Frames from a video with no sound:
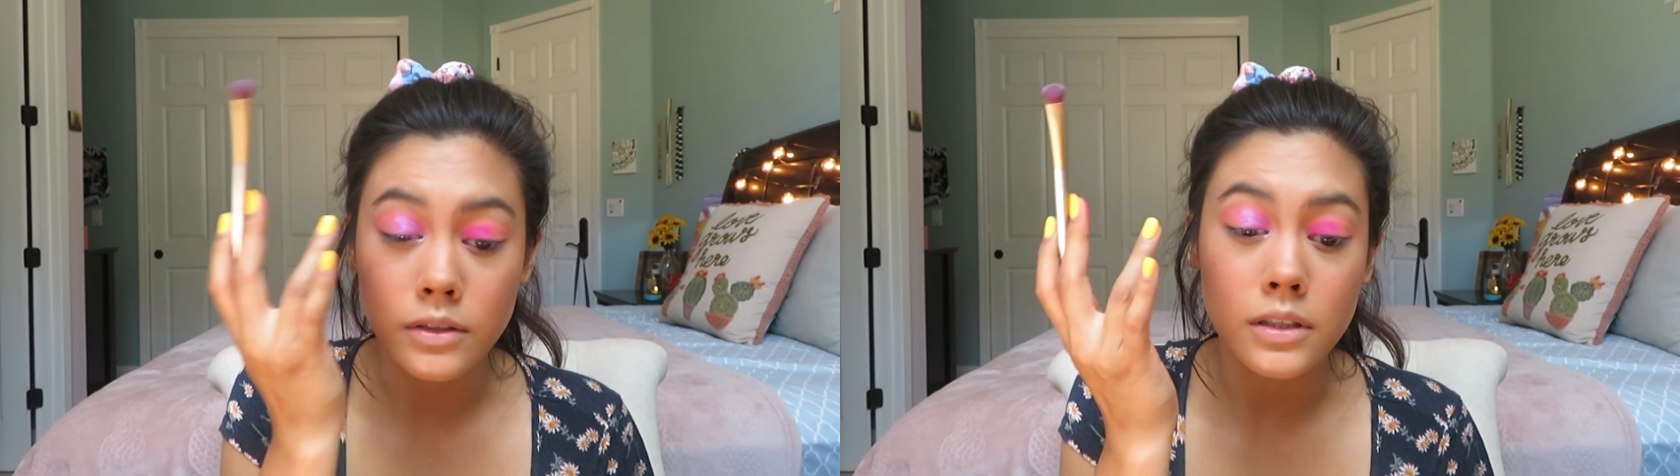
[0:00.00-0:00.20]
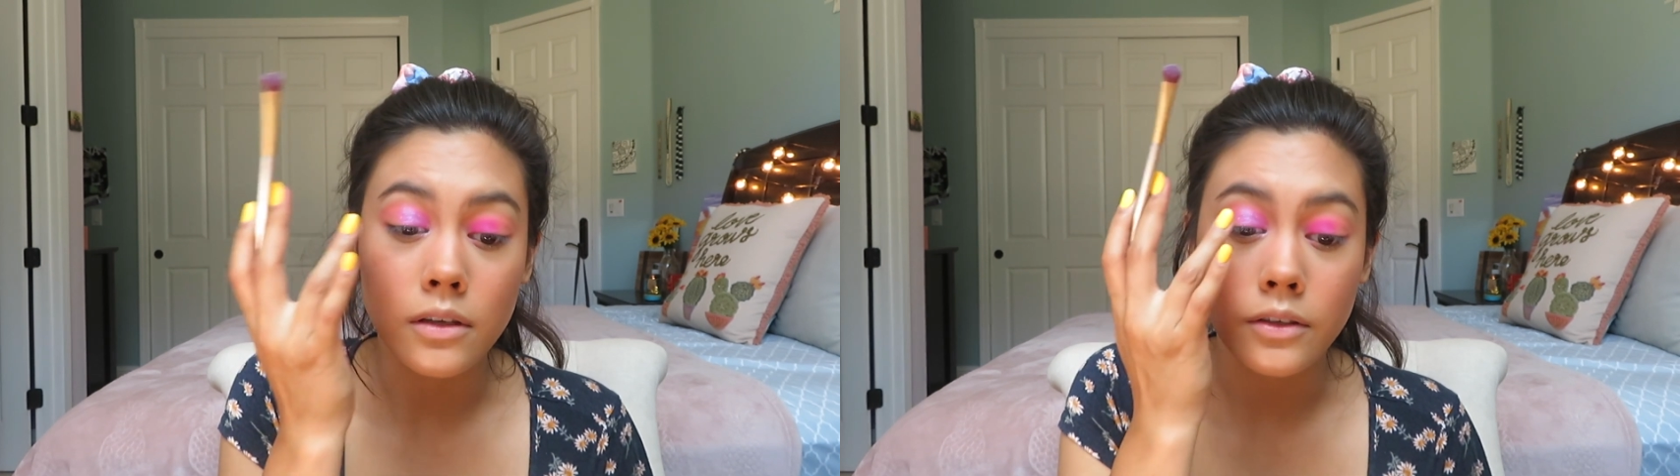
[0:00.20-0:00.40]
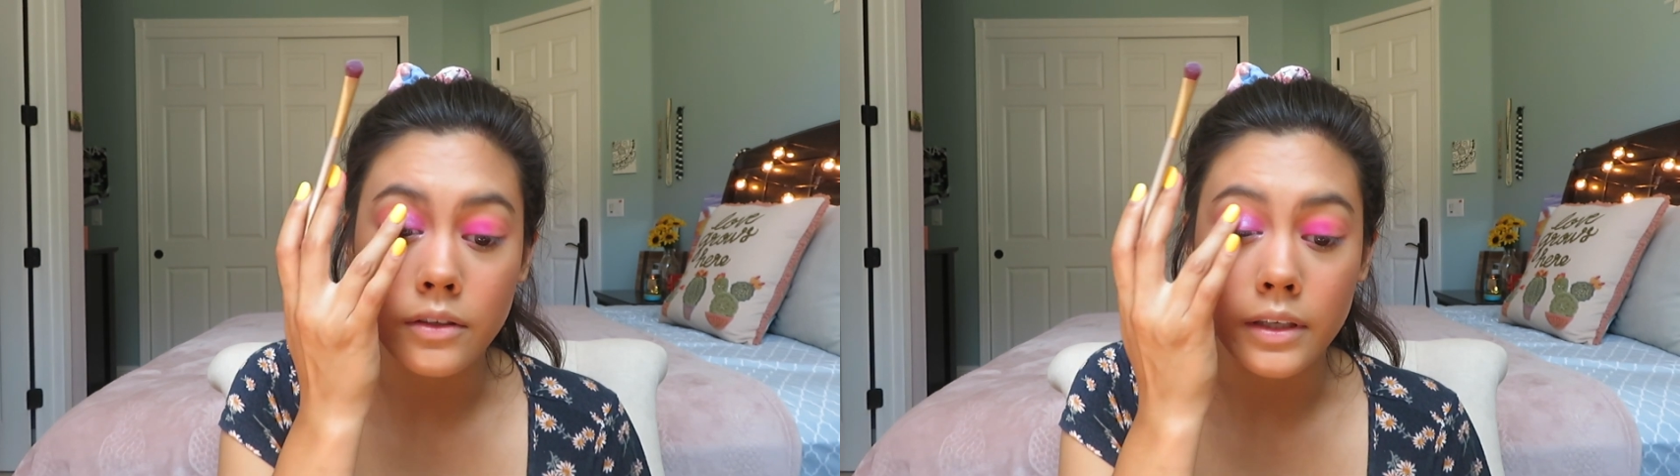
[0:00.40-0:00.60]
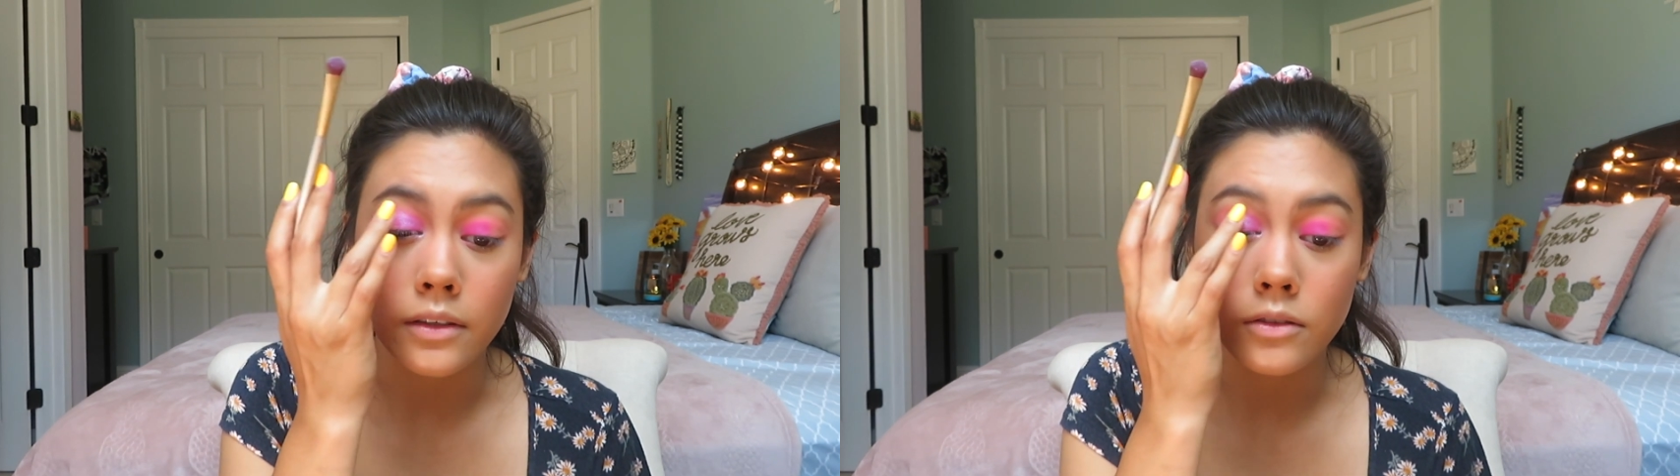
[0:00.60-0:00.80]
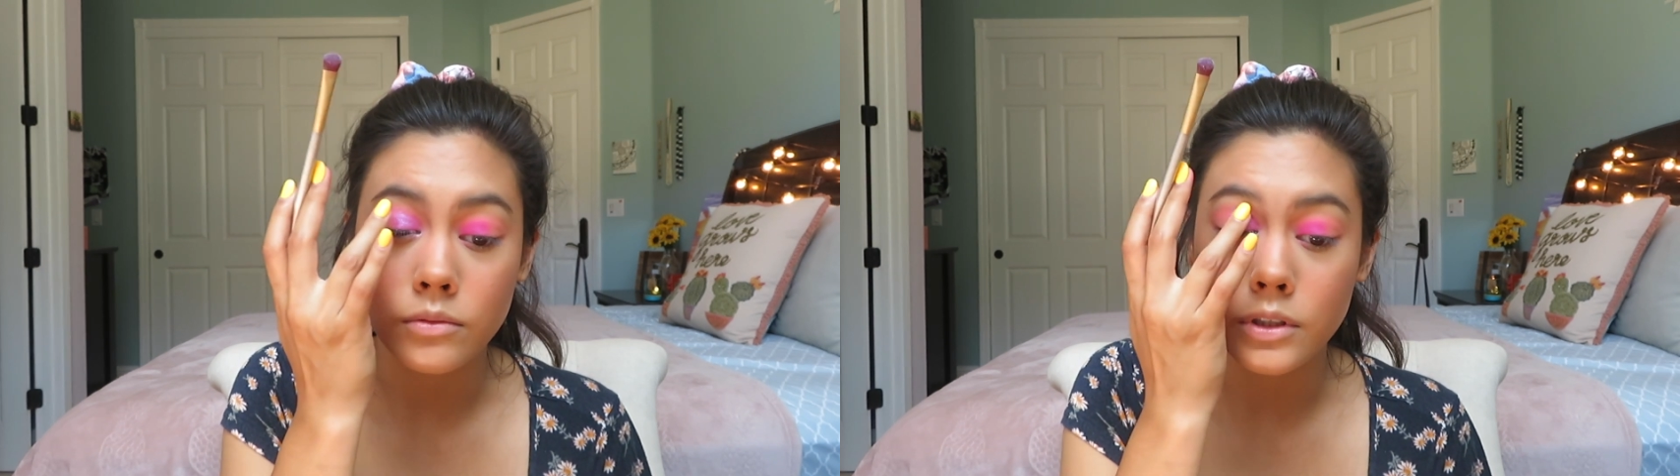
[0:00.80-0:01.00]
this on your
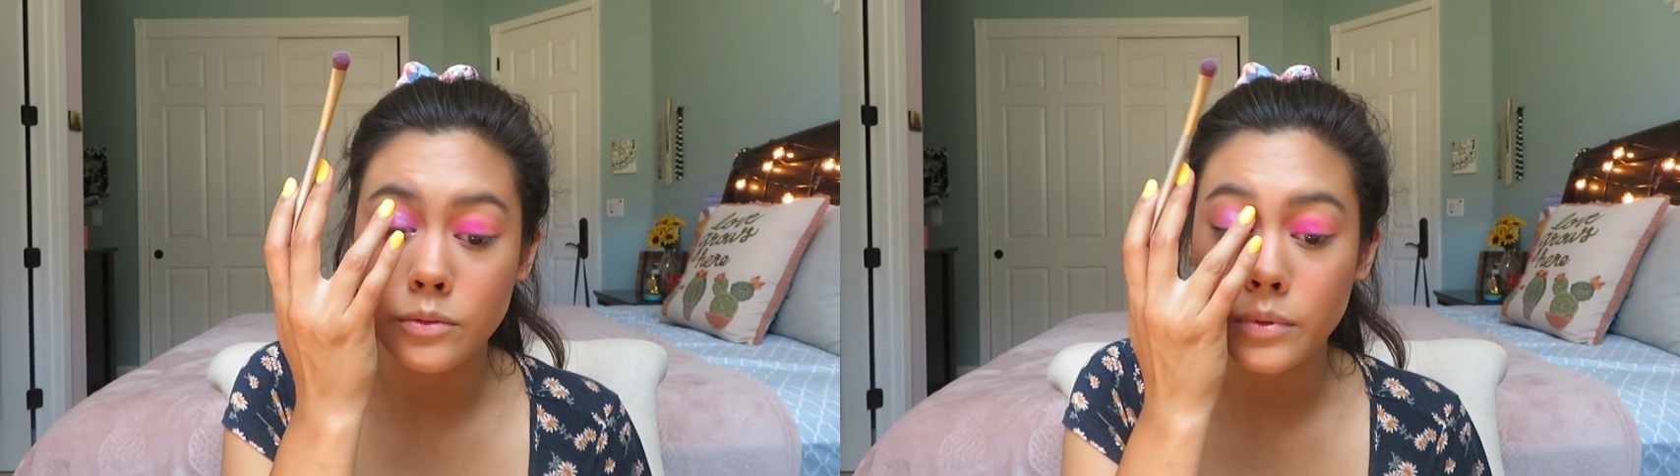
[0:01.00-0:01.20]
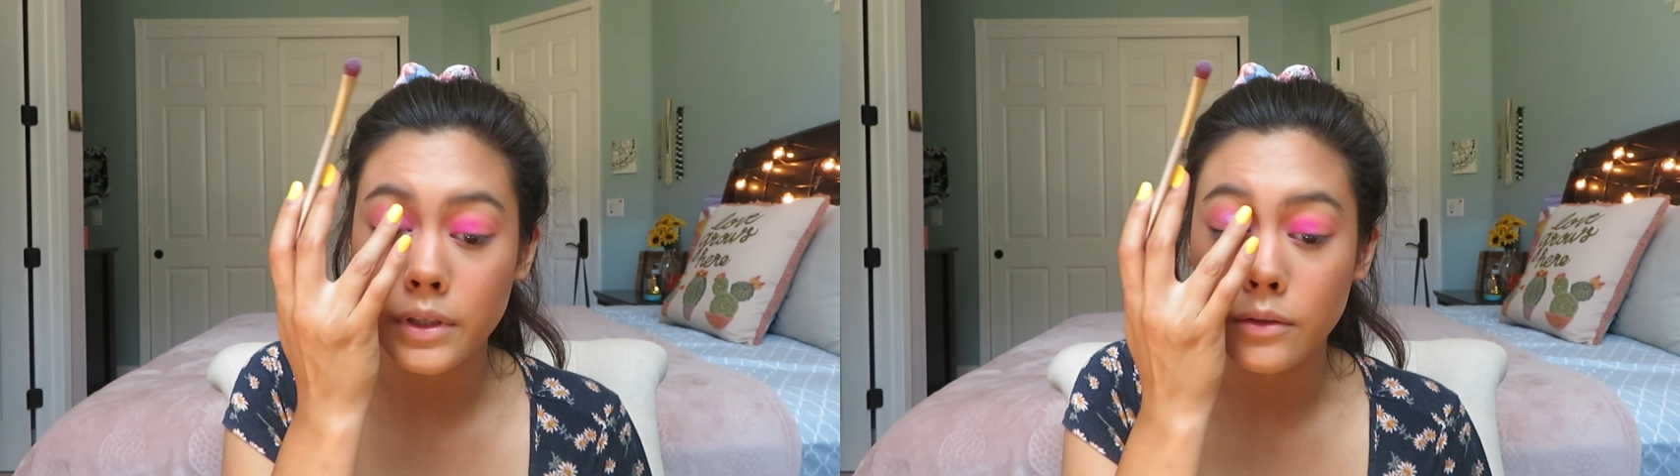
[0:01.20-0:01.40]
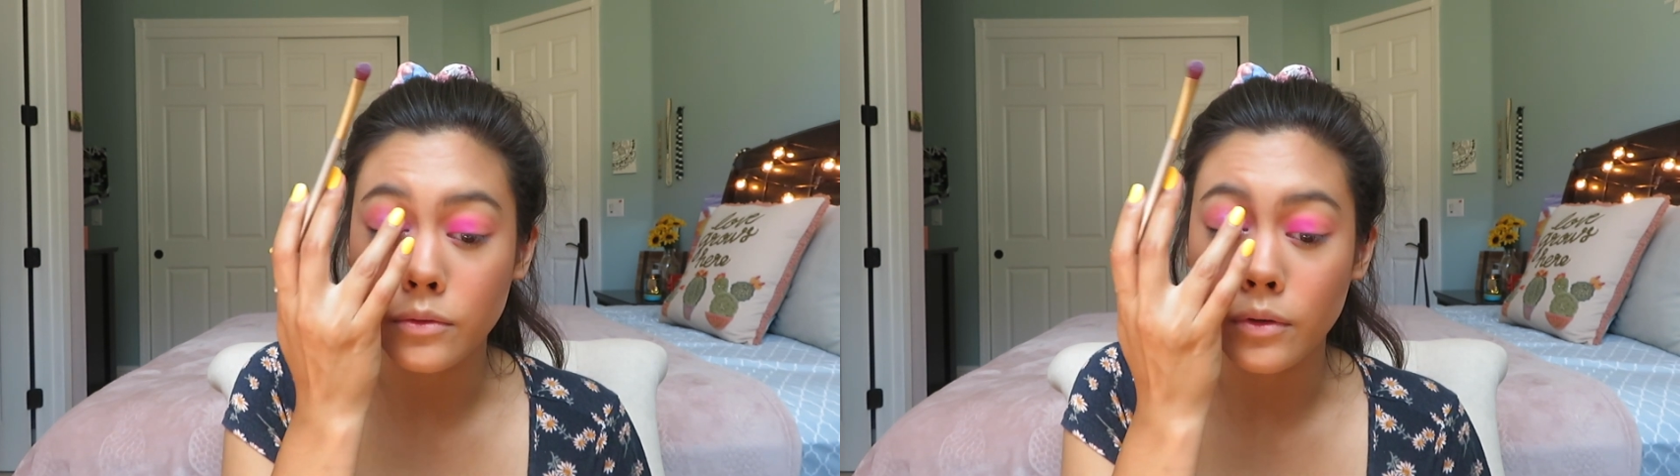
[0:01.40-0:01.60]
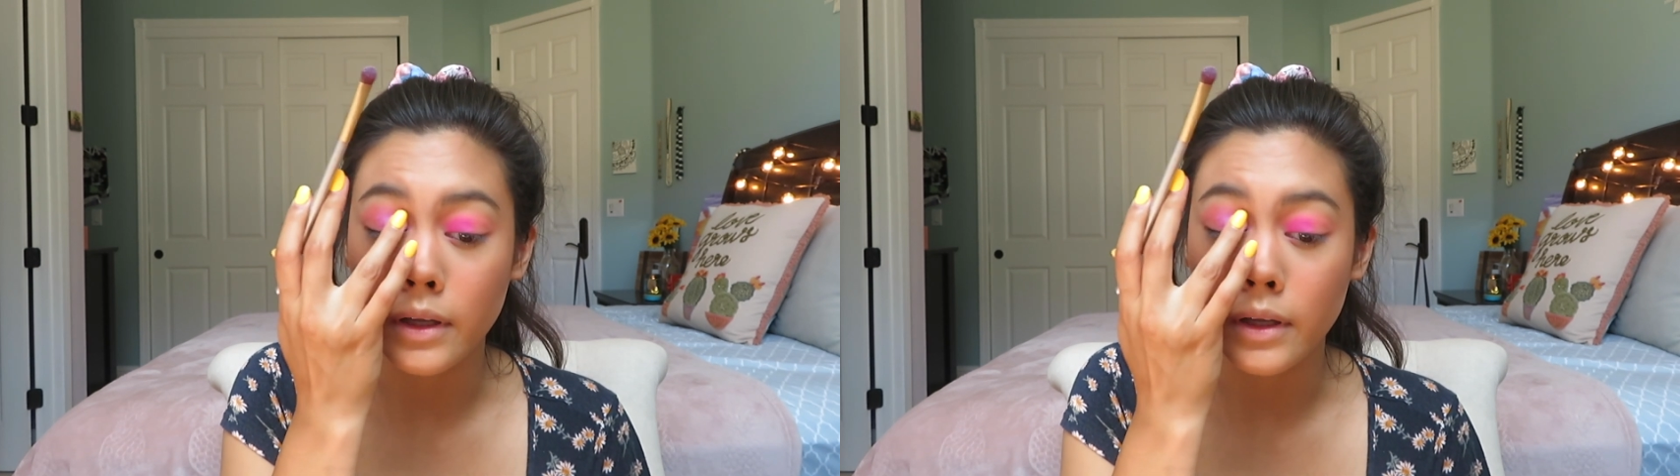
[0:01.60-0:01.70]
nails, which is pretty cool.